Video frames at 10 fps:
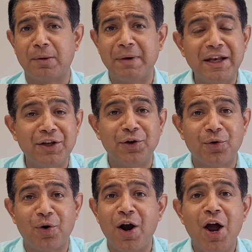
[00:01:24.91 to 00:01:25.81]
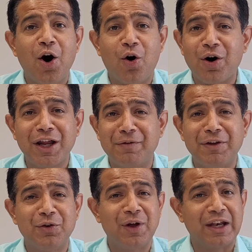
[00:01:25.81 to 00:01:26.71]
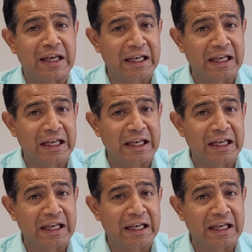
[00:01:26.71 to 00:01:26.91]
the manicure or giving you a